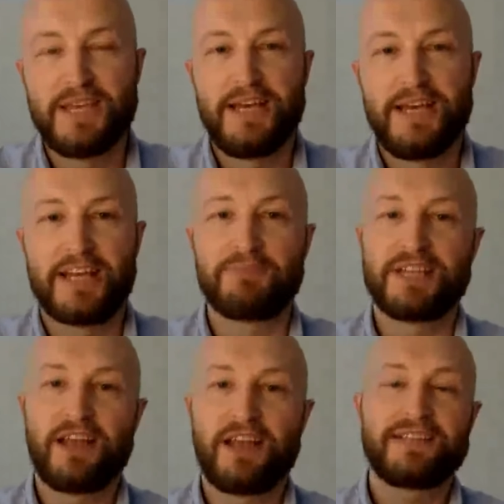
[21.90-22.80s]
and I'm
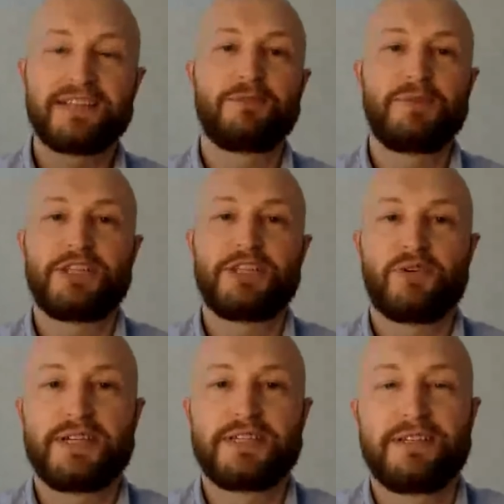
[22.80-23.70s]
delighted to be
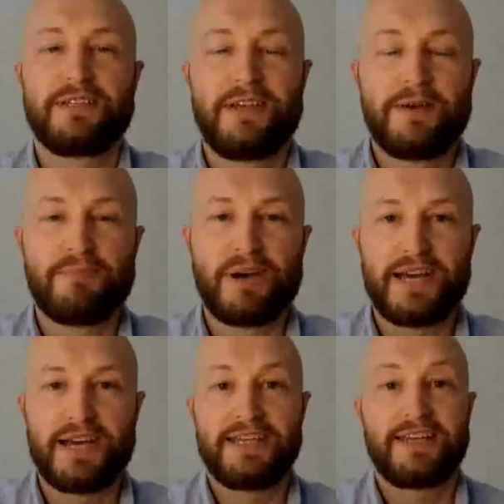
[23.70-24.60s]
joined by